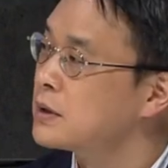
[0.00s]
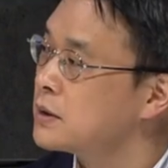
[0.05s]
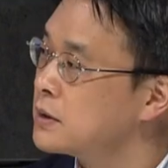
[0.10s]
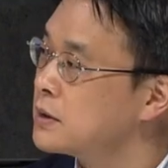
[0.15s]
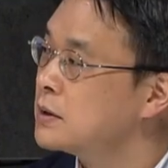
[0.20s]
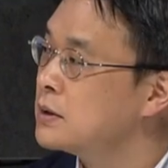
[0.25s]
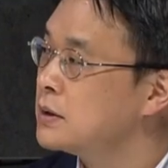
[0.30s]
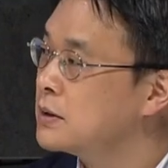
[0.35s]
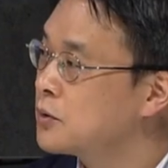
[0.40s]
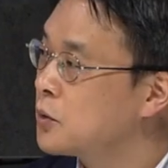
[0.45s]

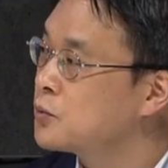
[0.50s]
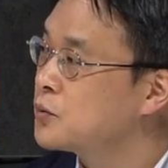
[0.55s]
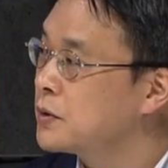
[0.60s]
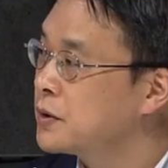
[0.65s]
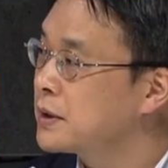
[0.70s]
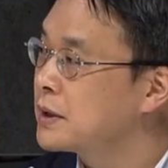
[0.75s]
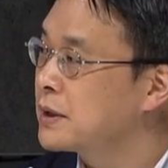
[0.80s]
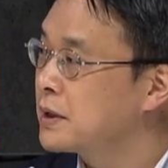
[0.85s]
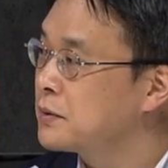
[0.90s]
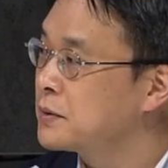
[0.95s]
So that's
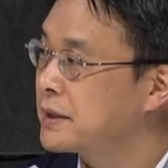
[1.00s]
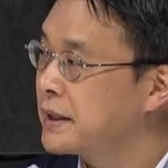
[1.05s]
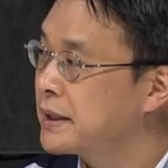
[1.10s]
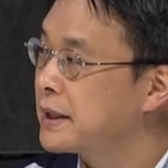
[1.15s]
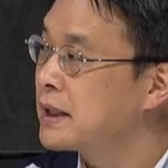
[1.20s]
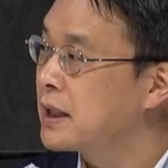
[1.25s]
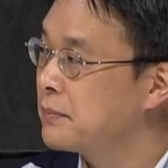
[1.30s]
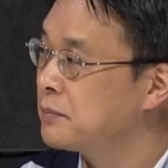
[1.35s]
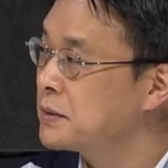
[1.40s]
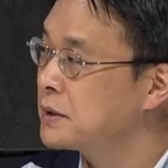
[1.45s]
why
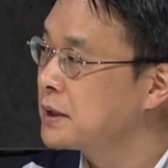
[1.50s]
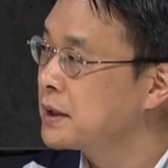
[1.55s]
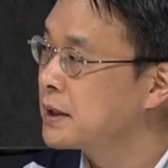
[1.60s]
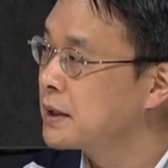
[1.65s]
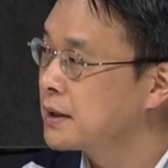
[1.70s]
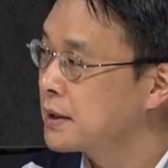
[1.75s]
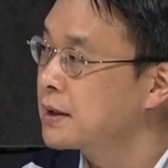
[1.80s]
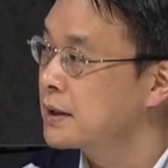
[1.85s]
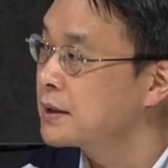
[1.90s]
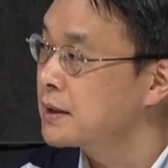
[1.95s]
I
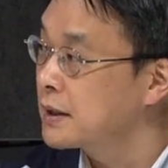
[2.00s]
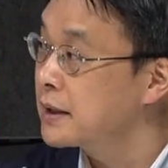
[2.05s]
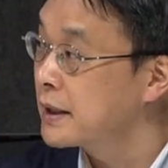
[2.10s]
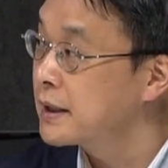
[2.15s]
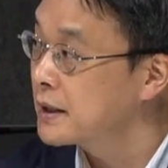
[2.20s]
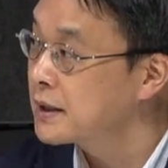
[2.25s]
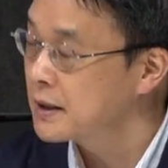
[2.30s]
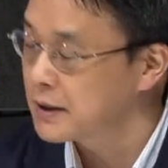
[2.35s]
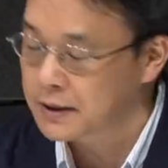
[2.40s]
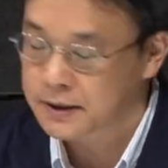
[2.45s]
posed that
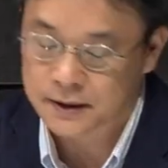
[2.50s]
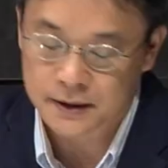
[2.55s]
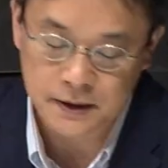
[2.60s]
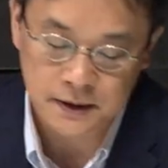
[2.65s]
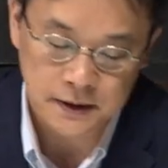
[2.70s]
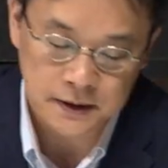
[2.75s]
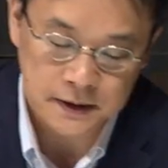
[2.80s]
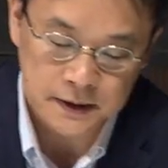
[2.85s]
question.